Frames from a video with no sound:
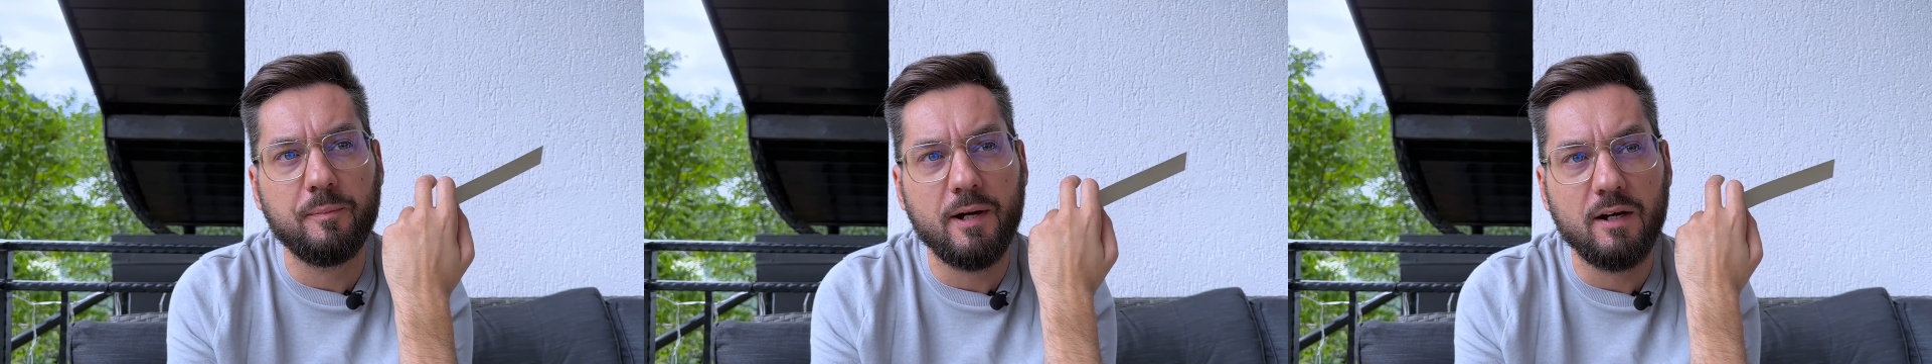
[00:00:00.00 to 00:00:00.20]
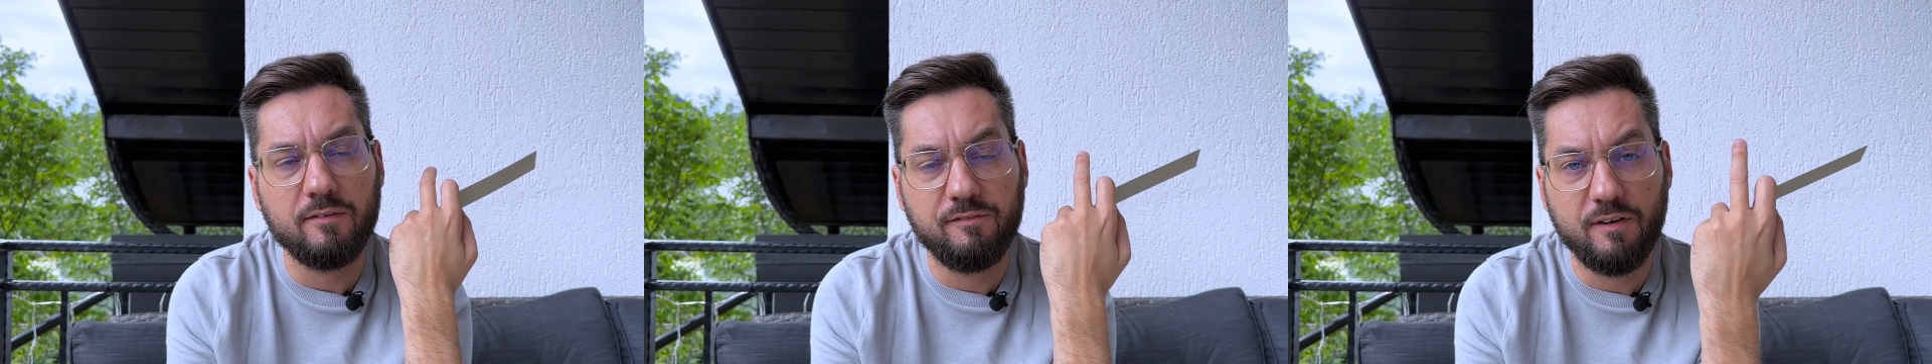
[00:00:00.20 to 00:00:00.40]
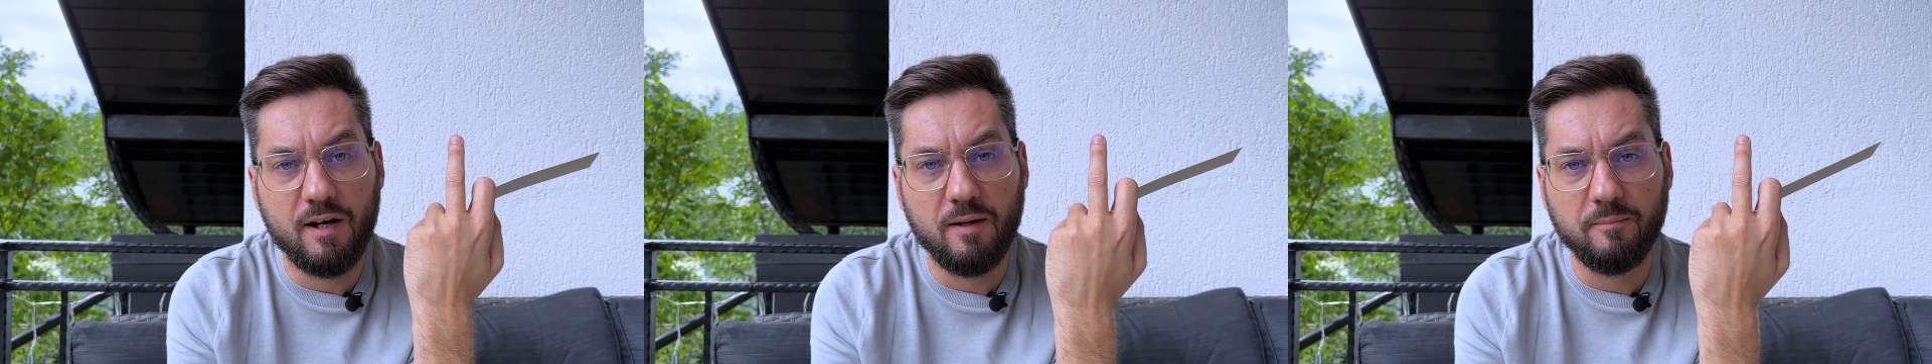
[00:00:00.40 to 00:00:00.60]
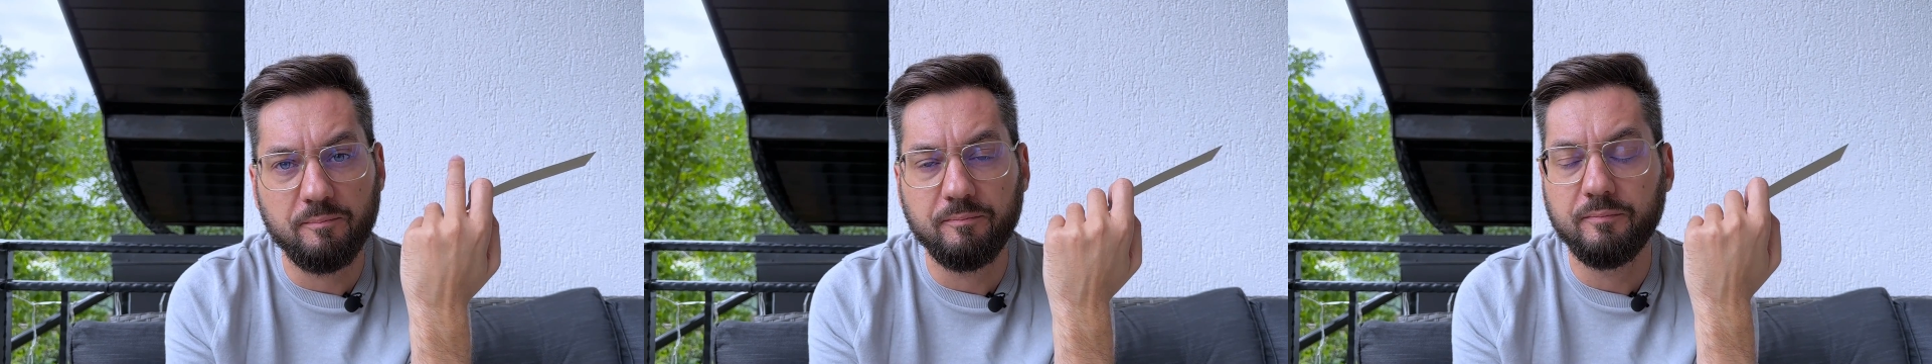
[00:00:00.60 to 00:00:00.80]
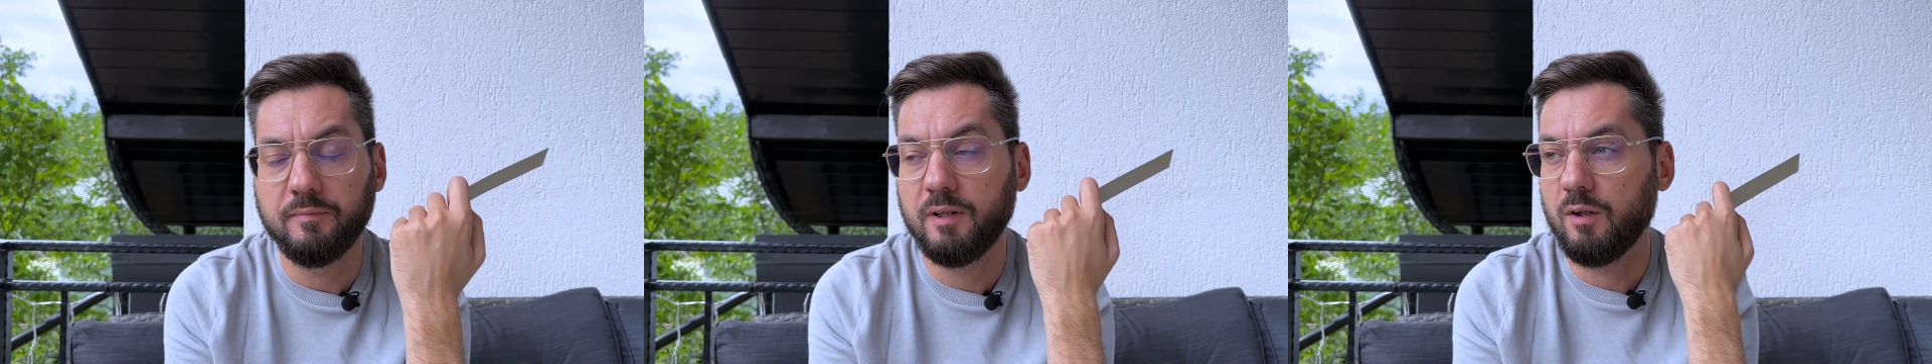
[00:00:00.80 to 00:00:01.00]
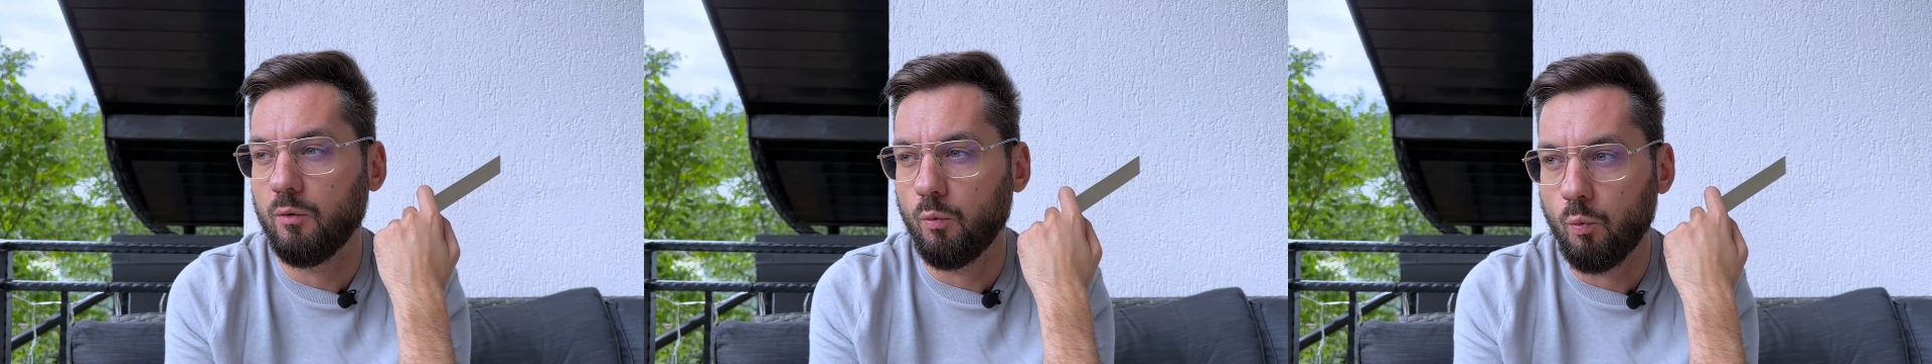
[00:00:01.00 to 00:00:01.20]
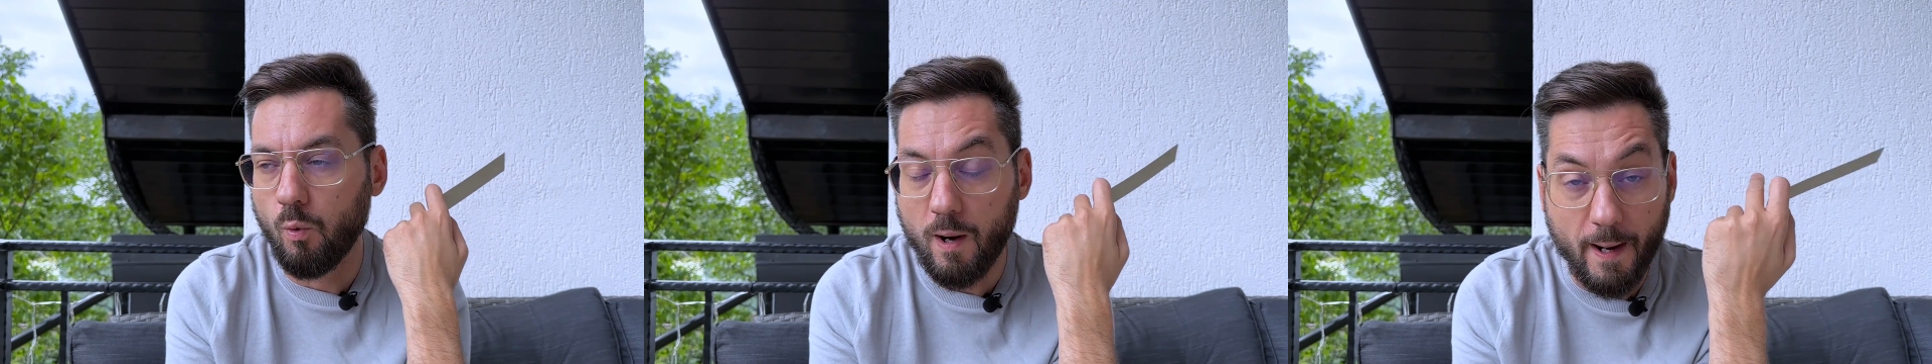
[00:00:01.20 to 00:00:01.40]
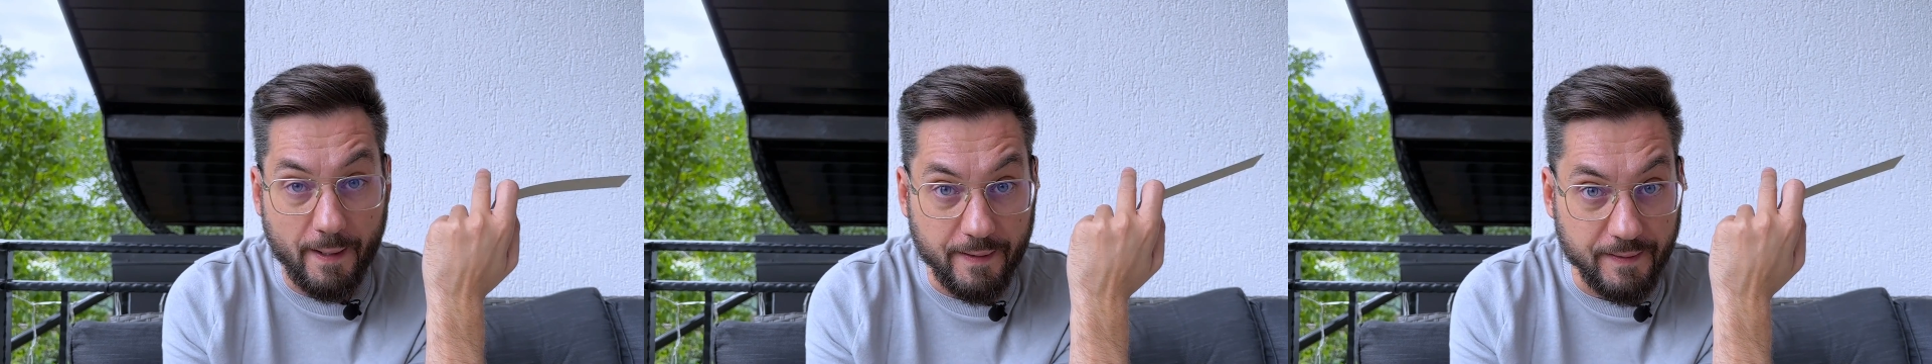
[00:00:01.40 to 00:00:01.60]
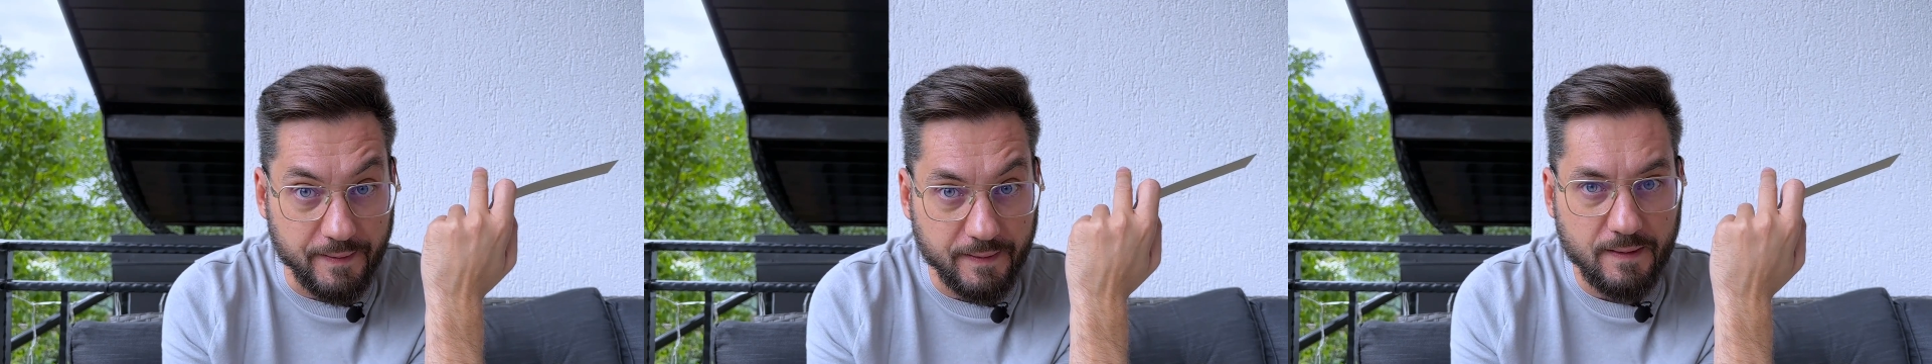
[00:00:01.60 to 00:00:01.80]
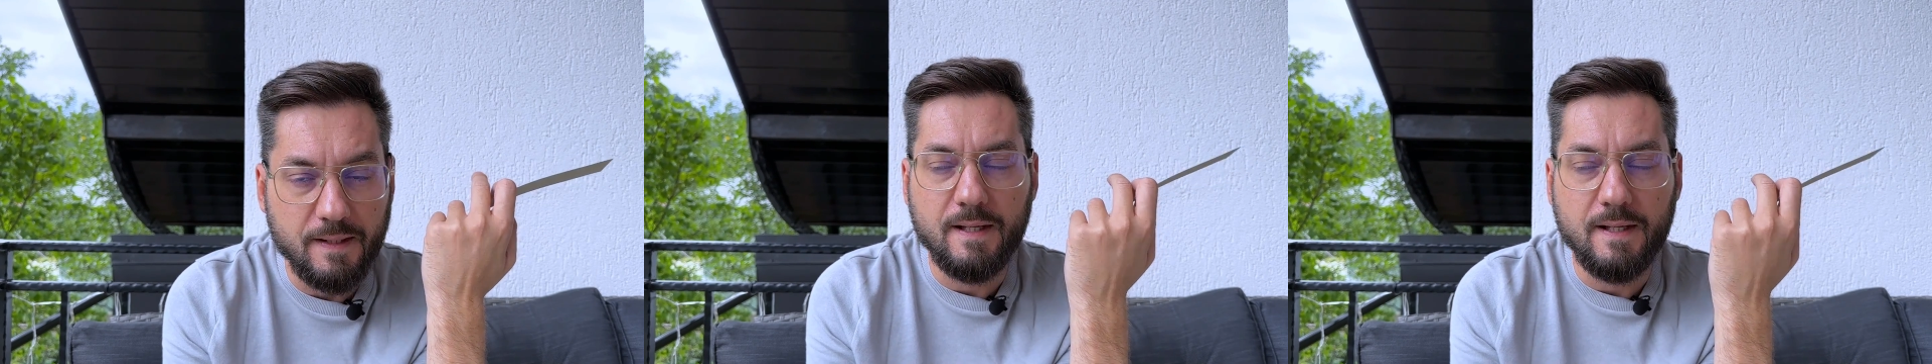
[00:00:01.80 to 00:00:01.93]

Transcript: Parfum 1.